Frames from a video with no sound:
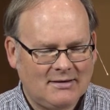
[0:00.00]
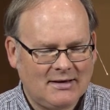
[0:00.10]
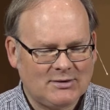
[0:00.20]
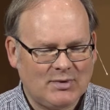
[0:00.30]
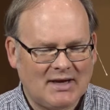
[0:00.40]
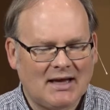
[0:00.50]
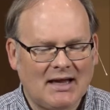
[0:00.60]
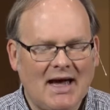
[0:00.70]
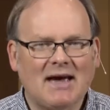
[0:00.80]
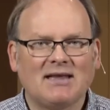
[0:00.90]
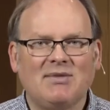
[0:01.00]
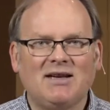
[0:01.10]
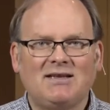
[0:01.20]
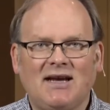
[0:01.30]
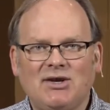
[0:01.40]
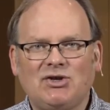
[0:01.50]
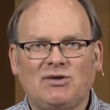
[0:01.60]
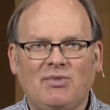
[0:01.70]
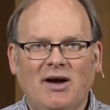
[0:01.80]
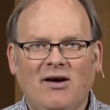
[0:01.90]
as we clang the
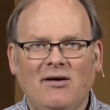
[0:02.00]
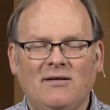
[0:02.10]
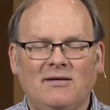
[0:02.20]
meditation bell.